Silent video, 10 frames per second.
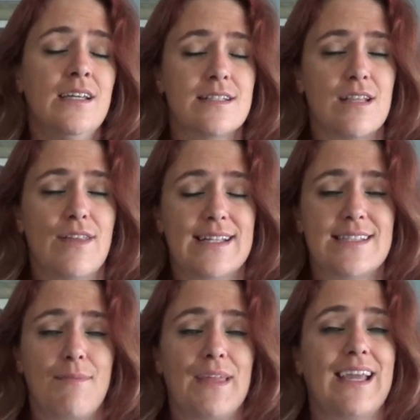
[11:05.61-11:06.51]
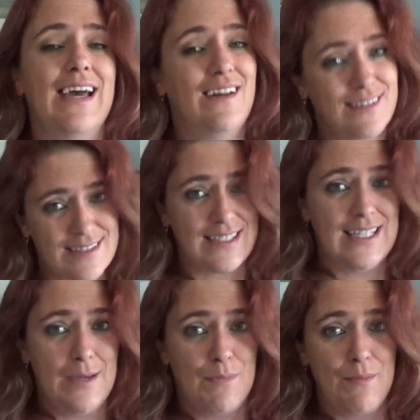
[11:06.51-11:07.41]
So that's something else to
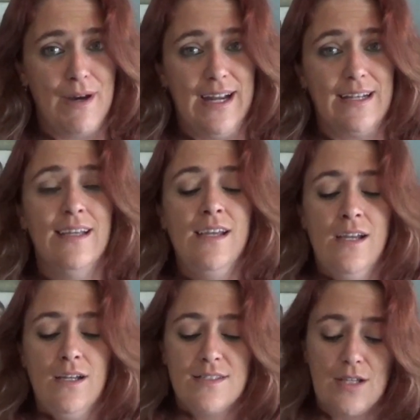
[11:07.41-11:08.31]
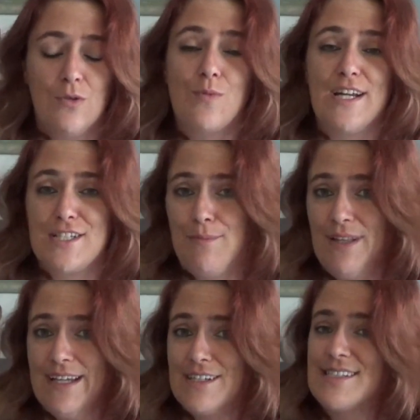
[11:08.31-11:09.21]
keep in mind. So Russia
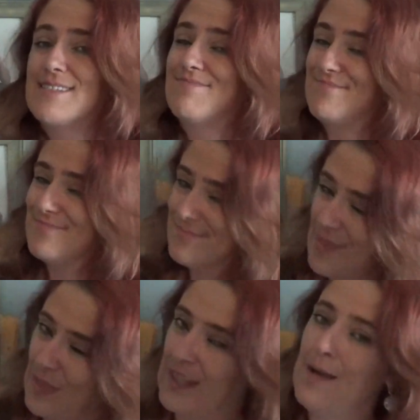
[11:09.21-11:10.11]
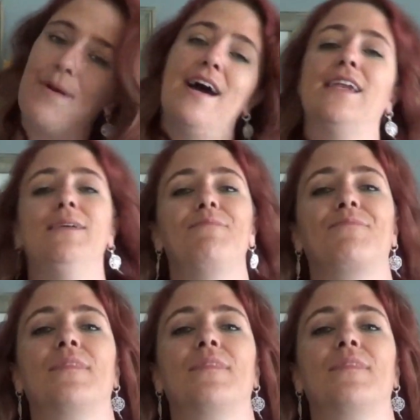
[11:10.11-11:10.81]
players, think about it.